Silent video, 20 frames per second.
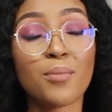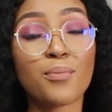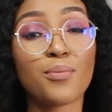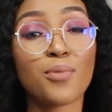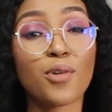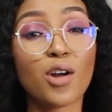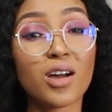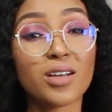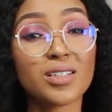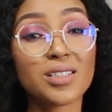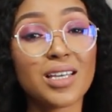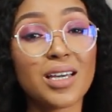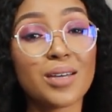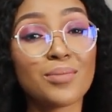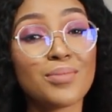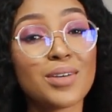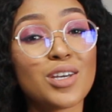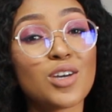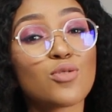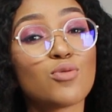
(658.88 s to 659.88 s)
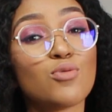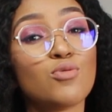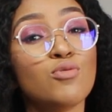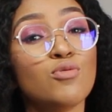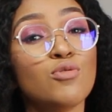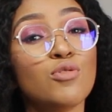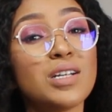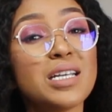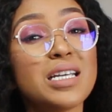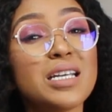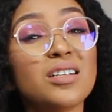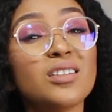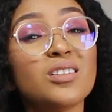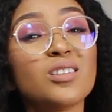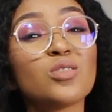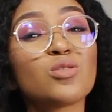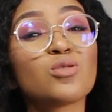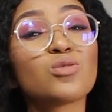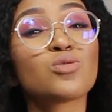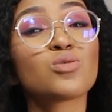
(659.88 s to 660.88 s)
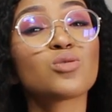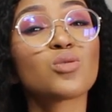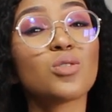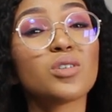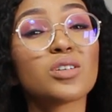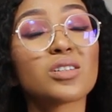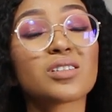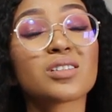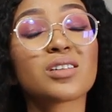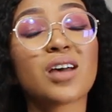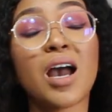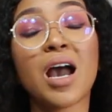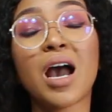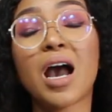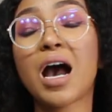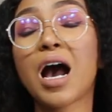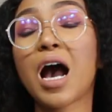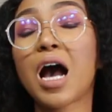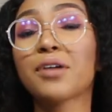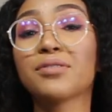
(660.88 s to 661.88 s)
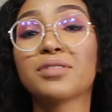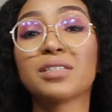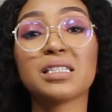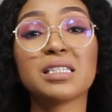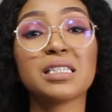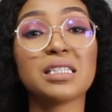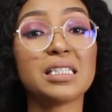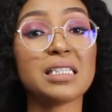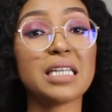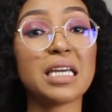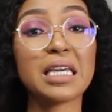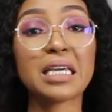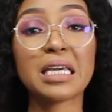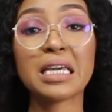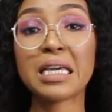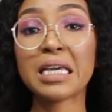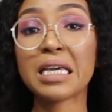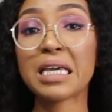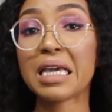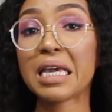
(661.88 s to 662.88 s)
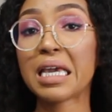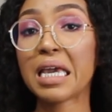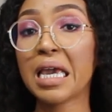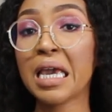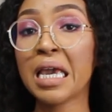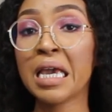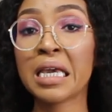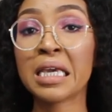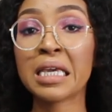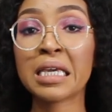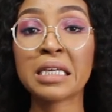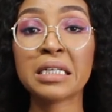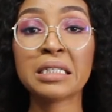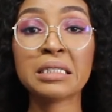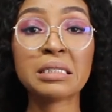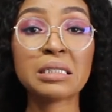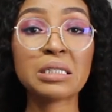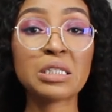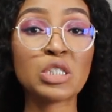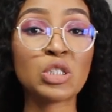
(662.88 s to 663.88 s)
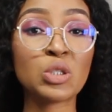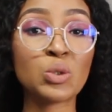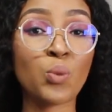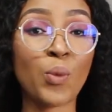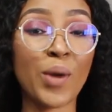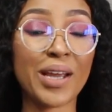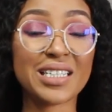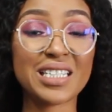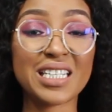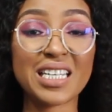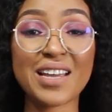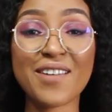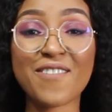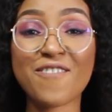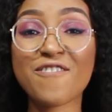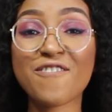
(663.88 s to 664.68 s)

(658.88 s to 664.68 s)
Bras can be a real source of stinky, inky, sweaty